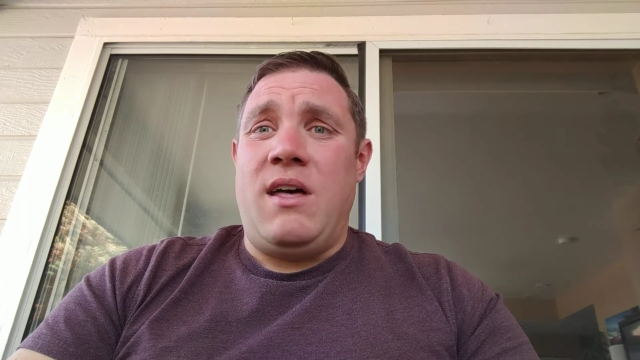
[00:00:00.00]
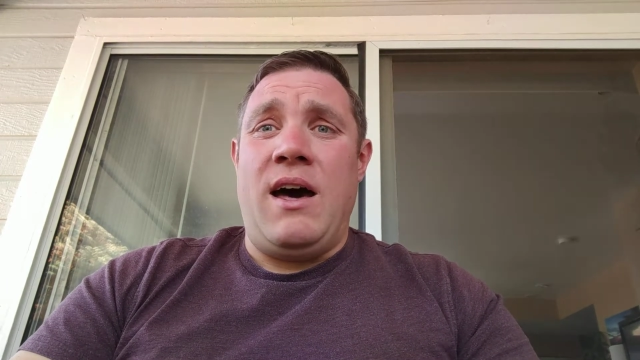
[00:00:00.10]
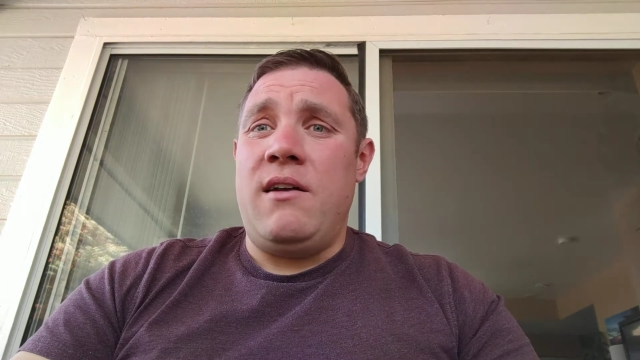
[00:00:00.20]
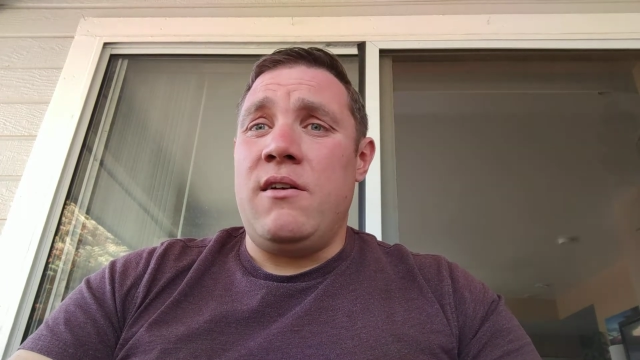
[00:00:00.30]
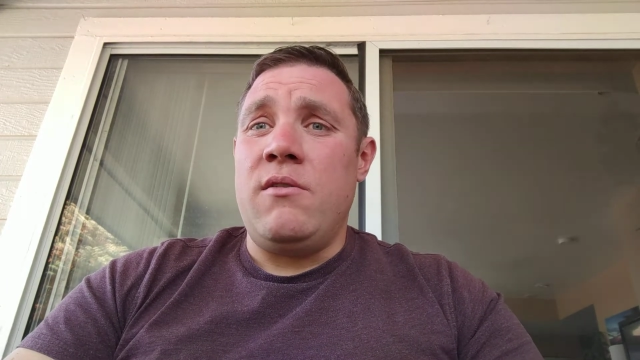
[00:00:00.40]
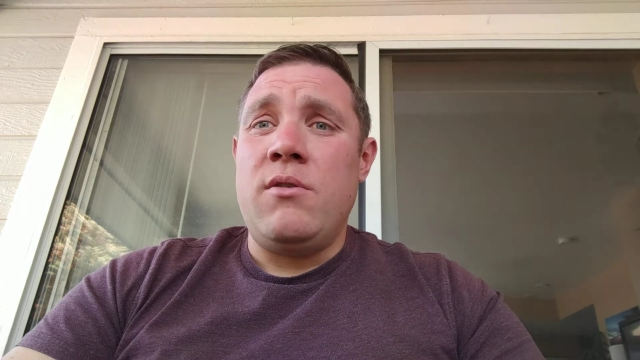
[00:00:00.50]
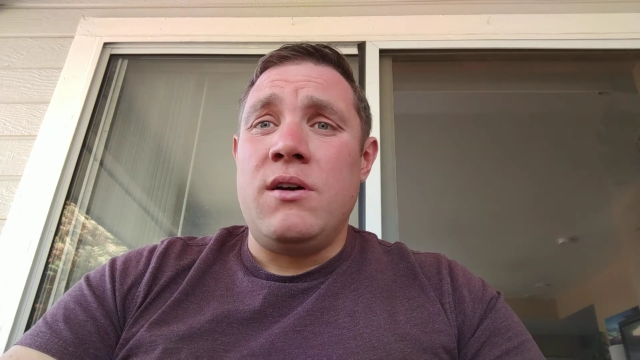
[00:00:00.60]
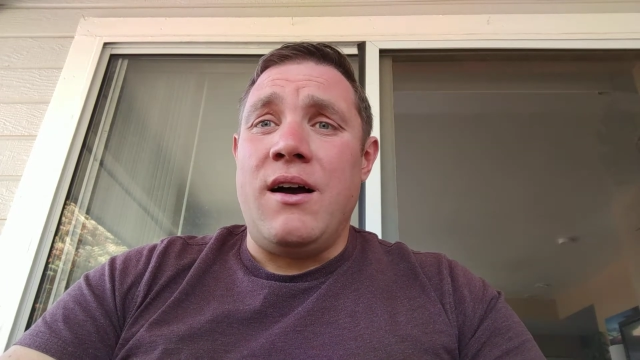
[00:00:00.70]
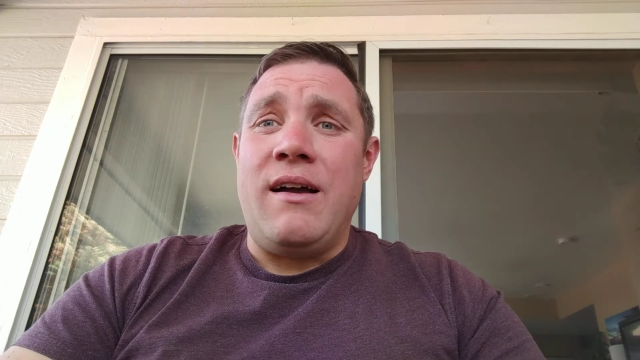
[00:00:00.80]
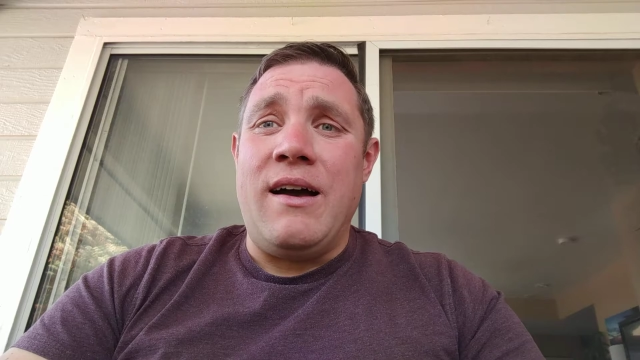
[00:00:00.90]
I don't know,
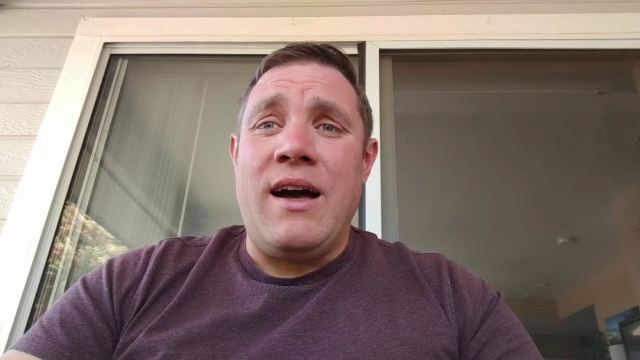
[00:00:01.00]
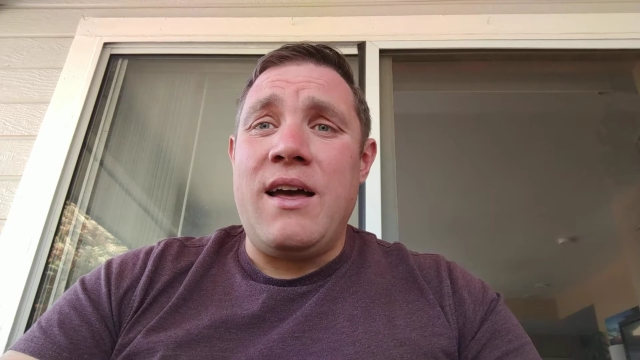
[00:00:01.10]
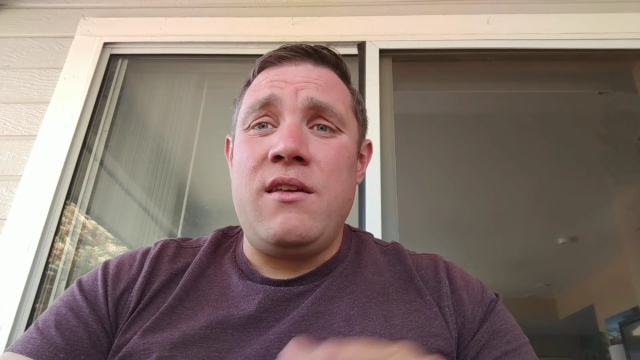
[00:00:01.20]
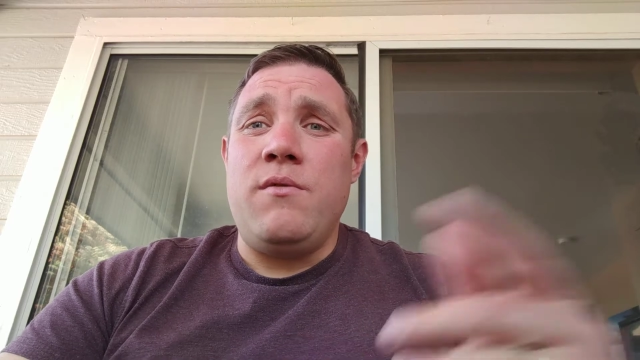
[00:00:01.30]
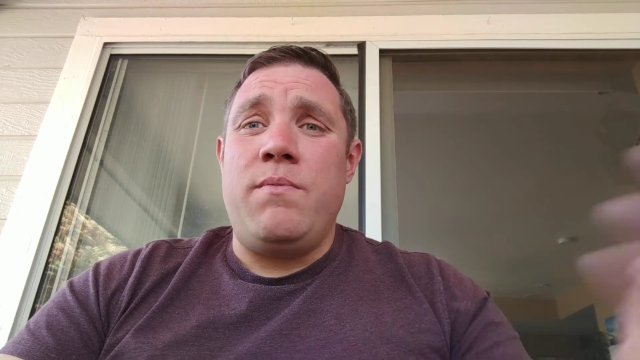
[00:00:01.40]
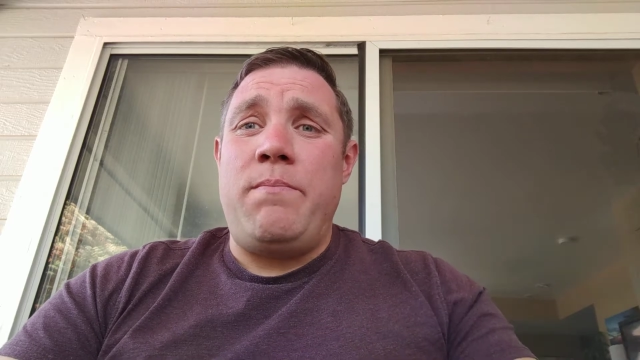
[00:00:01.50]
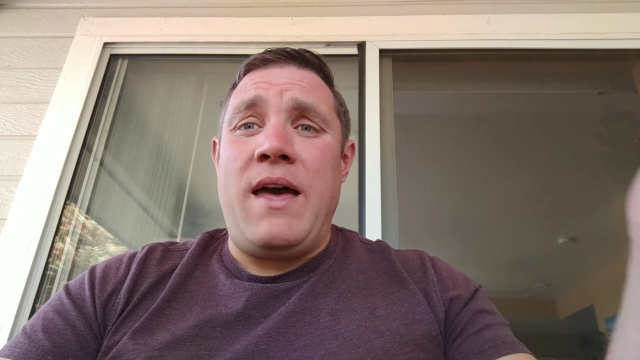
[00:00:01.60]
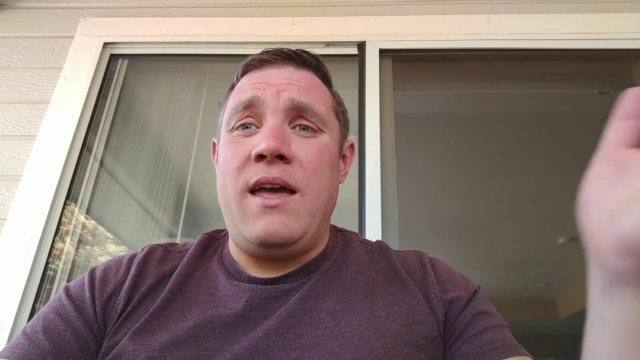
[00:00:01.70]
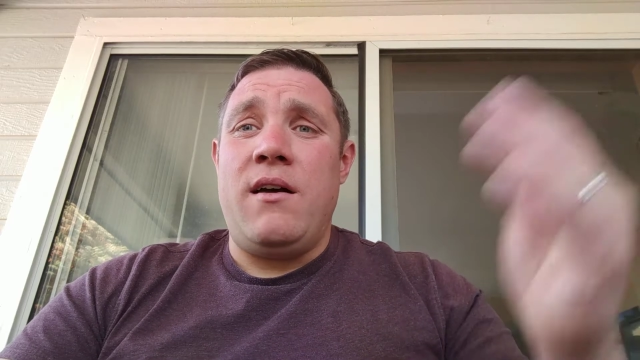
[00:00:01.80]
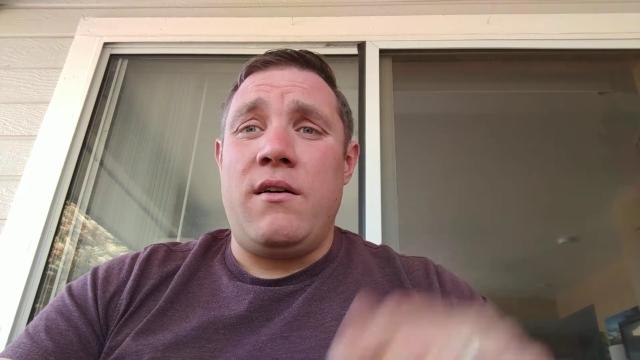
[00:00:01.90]
a guy you
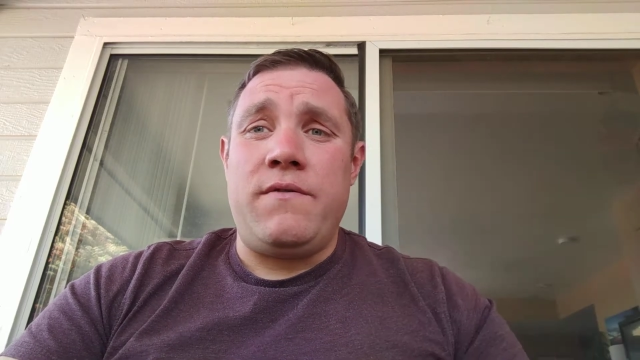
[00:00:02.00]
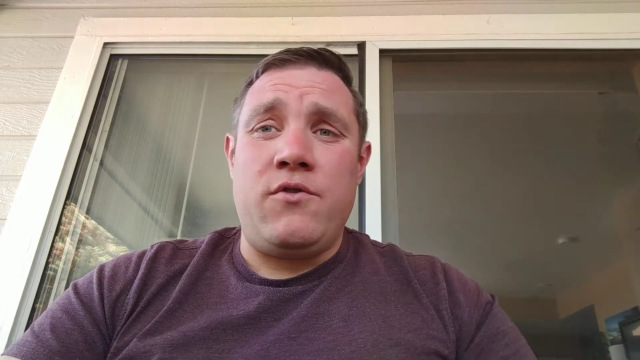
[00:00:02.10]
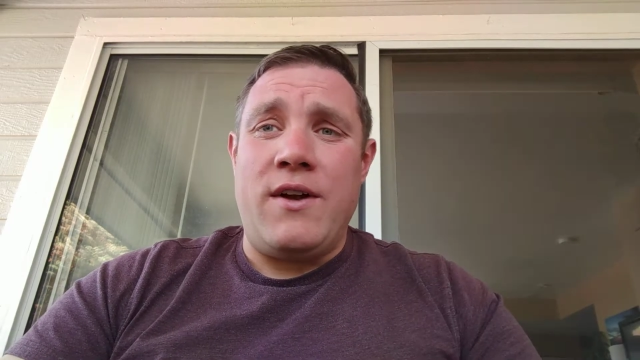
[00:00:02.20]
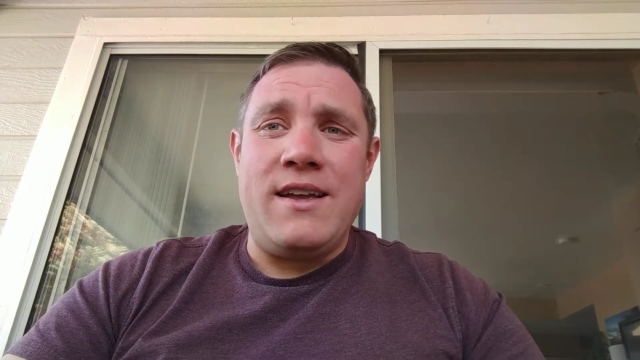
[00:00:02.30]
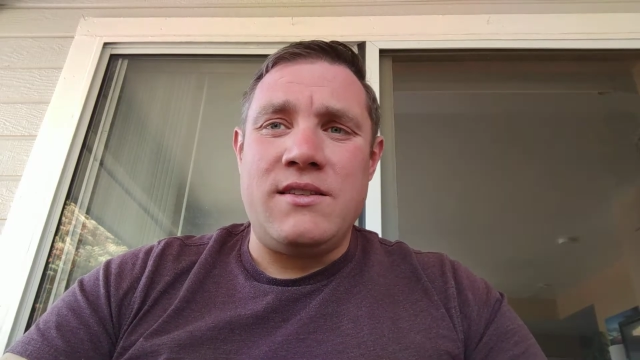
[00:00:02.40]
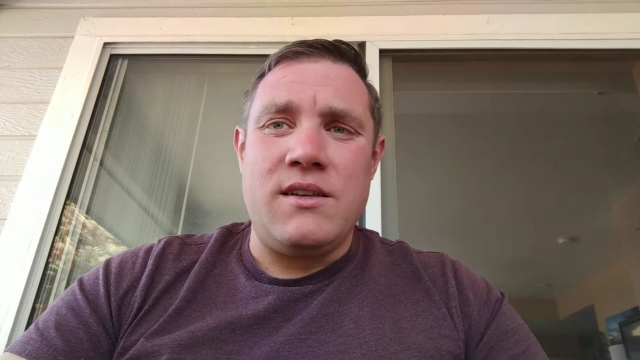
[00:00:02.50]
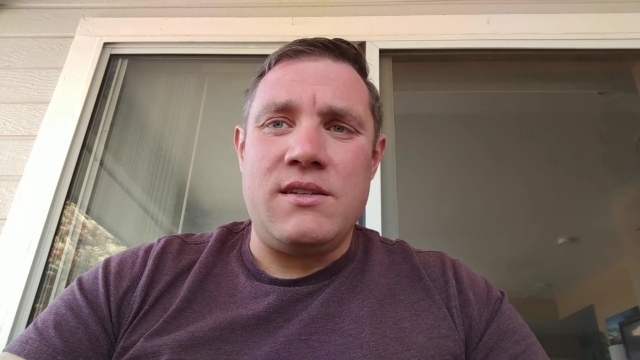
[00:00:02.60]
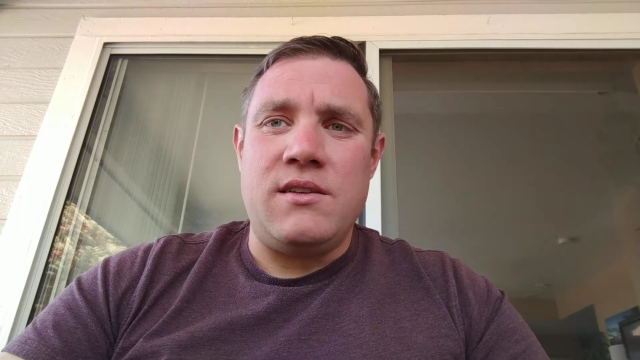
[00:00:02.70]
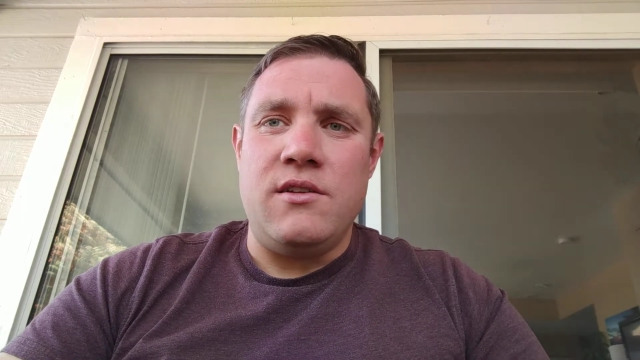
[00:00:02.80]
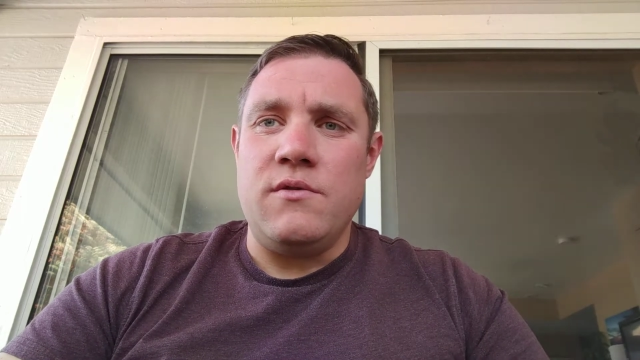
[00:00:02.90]
pay off
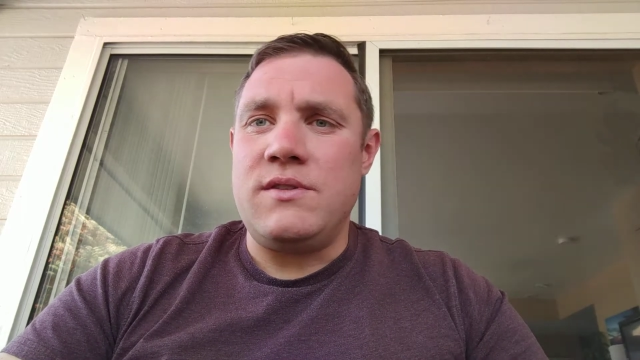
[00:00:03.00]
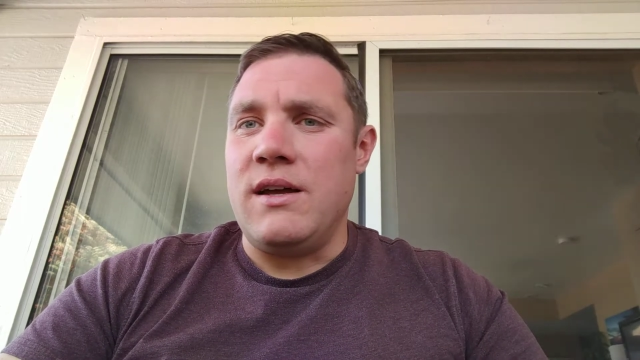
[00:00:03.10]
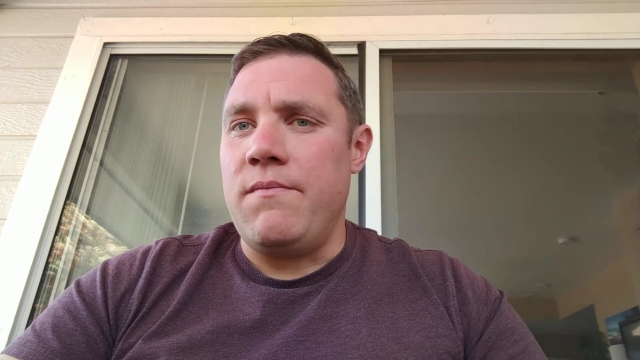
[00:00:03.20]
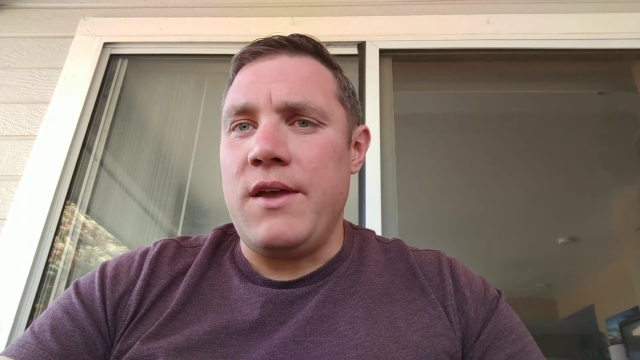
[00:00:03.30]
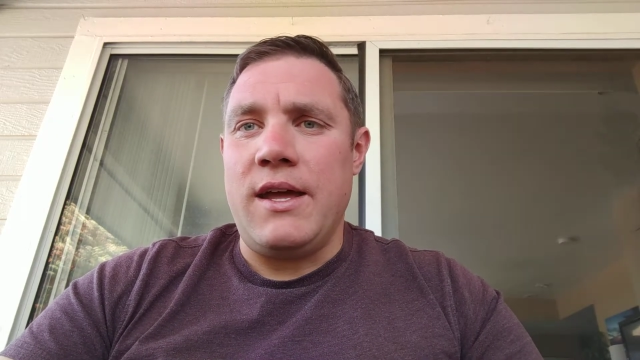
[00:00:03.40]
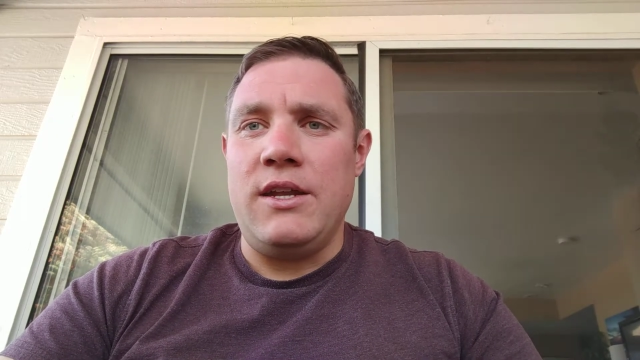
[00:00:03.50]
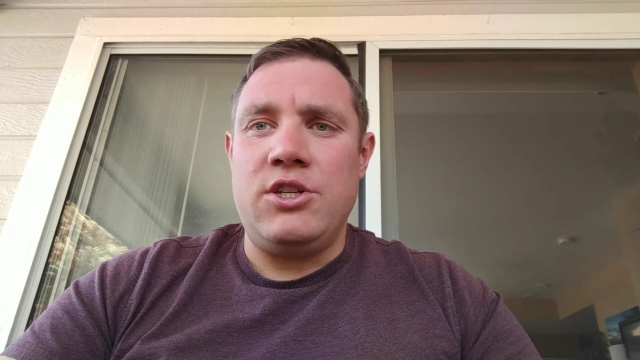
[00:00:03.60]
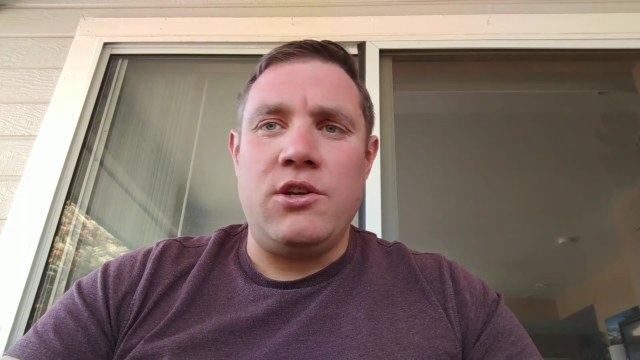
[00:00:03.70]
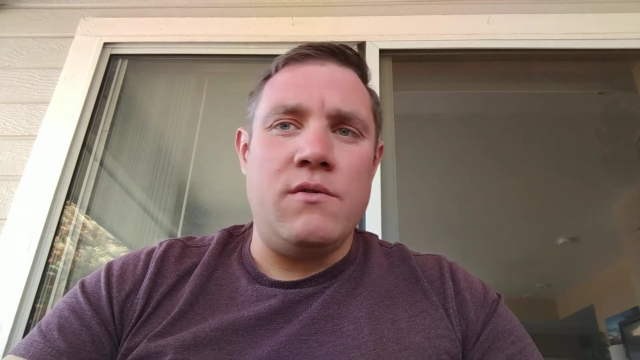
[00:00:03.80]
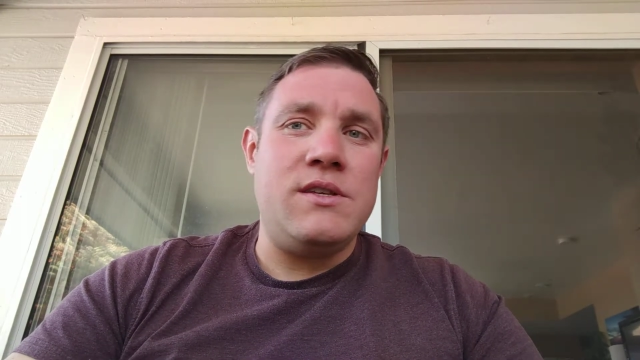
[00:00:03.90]
Craigslist to do something and he
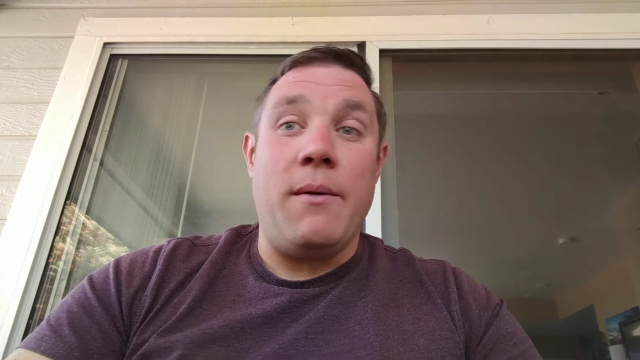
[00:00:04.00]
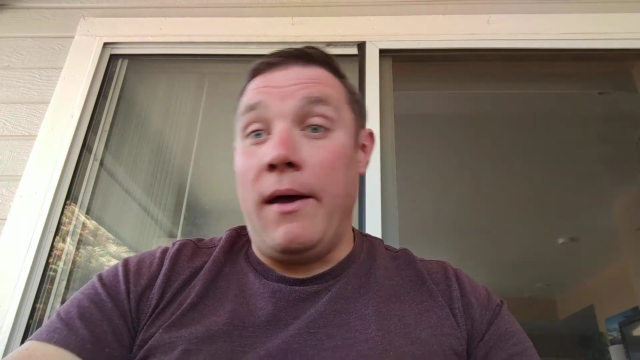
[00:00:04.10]
shows up,